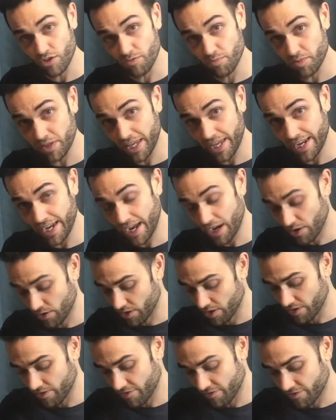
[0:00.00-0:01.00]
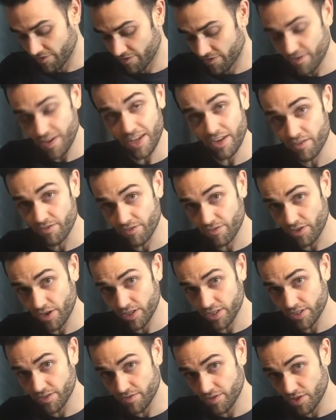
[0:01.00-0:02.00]
played out in
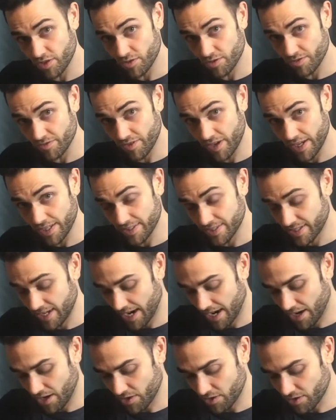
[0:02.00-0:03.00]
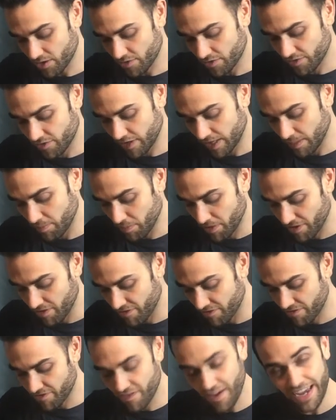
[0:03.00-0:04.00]
front of you, face down, flip
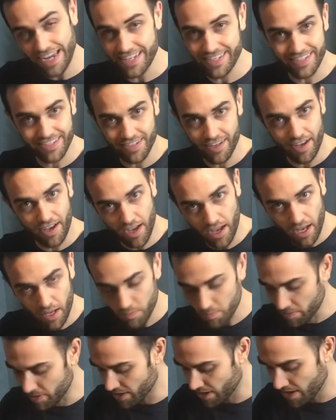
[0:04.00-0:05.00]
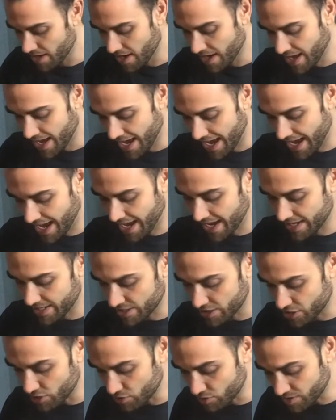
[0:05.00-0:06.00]
face up, and
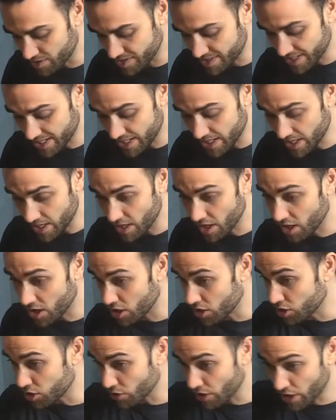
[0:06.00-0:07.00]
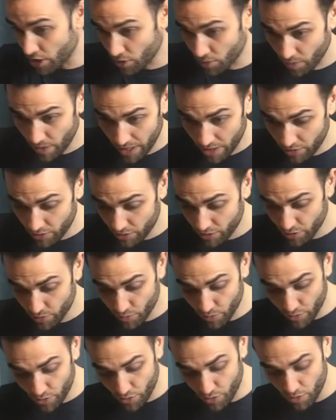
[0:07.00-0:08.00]
you see, looking around the
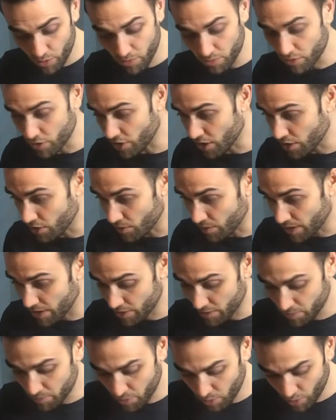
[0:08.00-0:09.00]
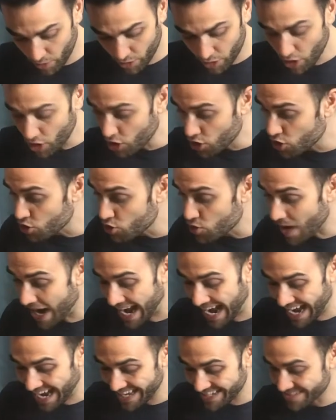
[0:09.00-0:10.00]
room, looking around the board, who
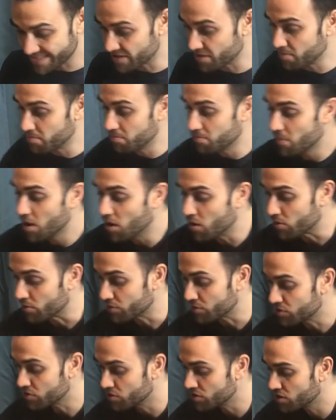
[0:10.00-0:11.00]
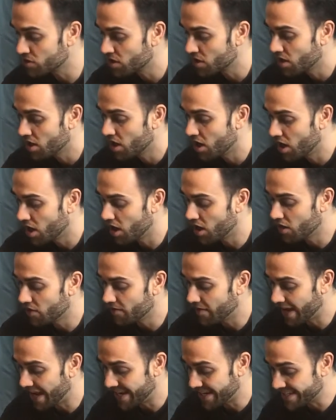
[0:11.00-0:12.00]
has the most of
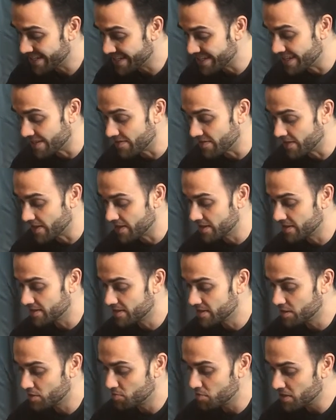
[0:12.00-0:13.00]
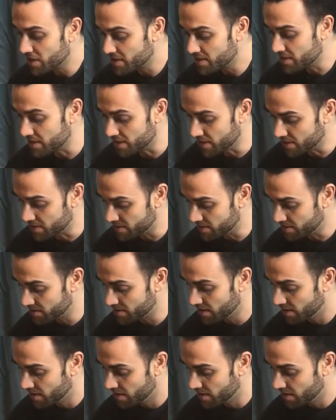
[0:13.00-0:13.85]
any given species.